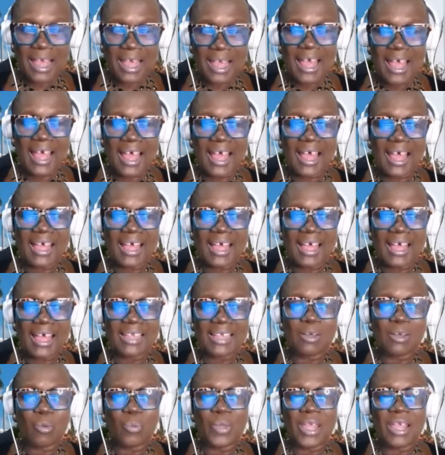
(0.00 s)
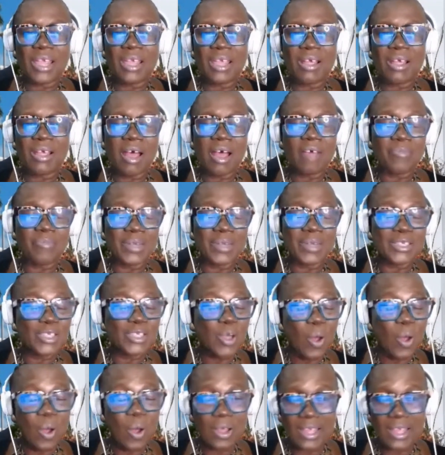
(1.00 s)
And we have been
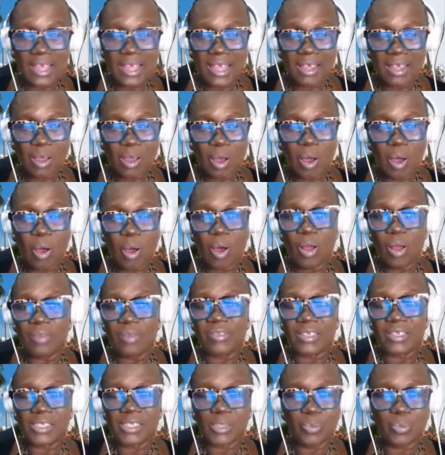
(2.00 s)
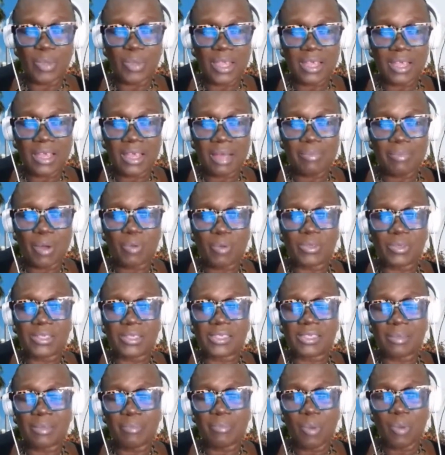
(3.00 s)
talking all this week about the
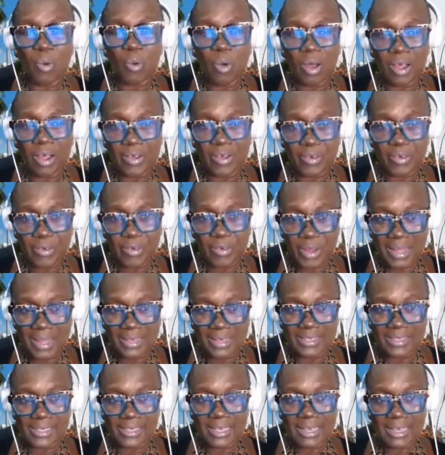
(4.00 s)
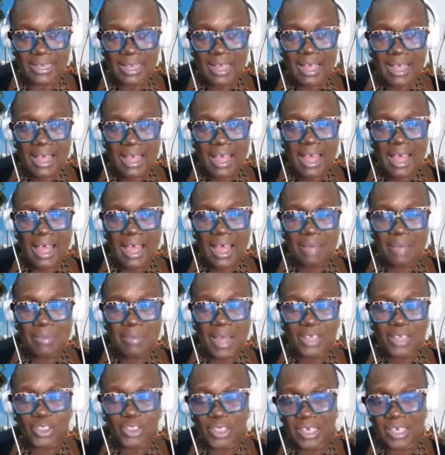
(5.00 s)
Samoa agreement.
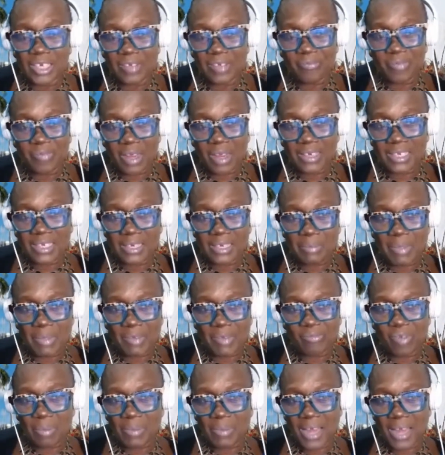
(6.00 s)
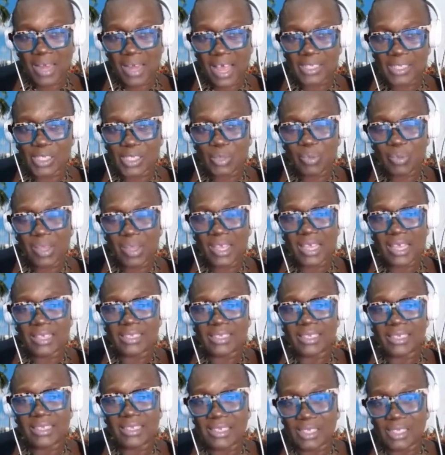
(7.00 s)
Actually, for a little bit from last week
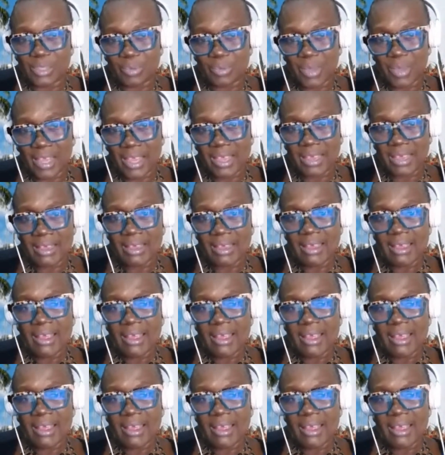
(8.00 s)
into this week,